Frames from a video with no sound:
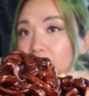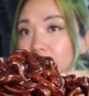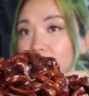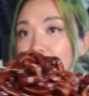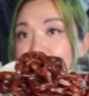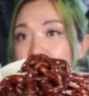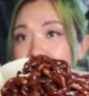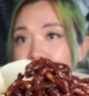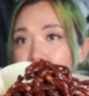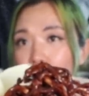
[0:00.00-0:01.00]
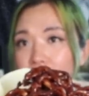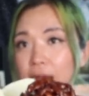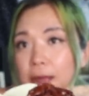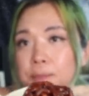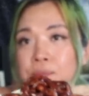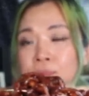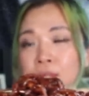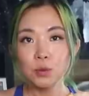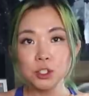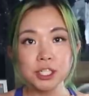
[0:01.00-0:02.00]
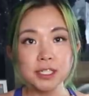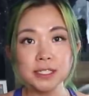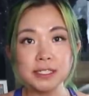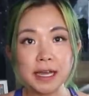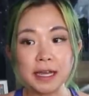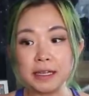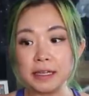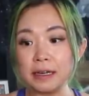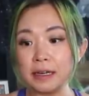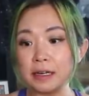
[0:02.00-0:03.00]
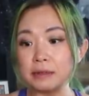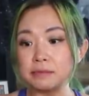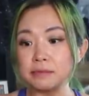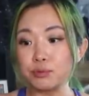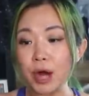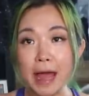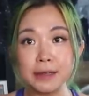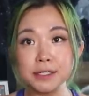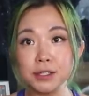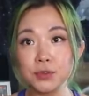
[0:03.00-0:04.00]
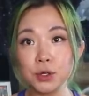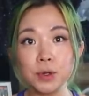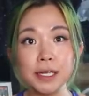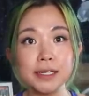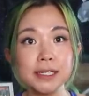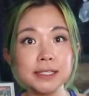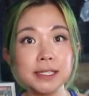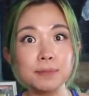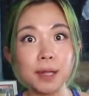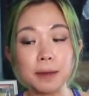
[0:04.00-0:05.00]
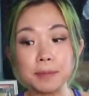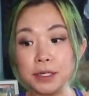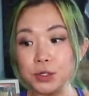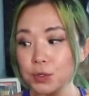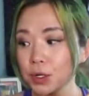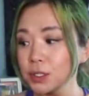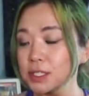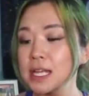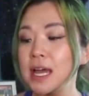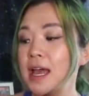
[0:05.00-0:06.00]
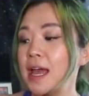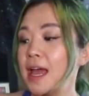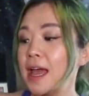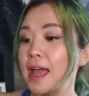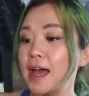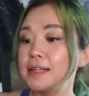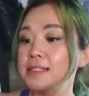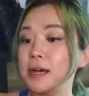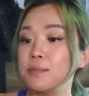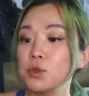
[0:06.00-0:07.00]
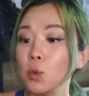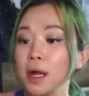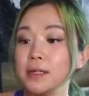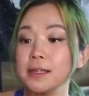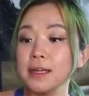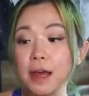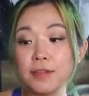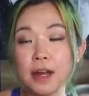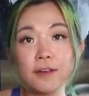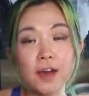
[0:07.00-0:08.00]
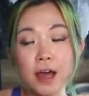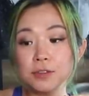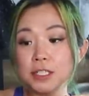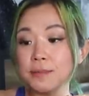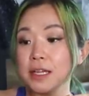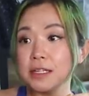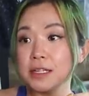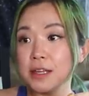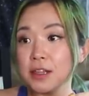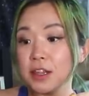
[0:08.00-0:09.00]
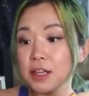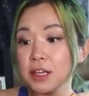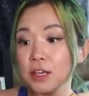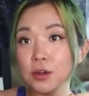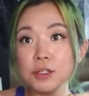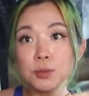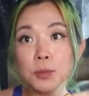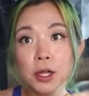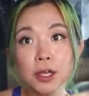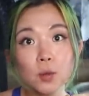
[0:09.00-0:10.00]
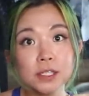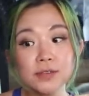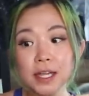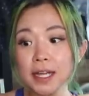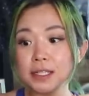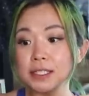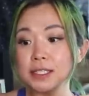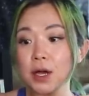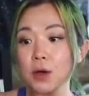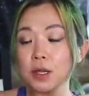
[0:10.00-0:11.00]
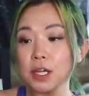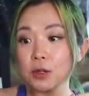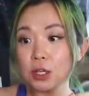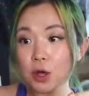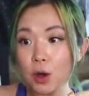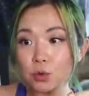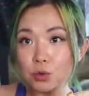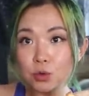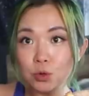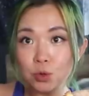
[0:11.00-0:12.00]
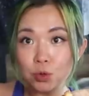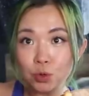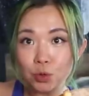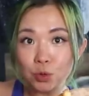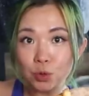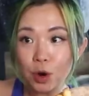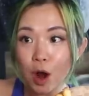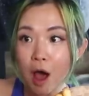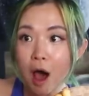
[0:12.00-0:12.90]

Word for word: This is chacharoni, which is a uh, brand of Korean instant black bean noodles. And um, the one that I found in the Korean supermarket was vegan. So here you go. Ooh.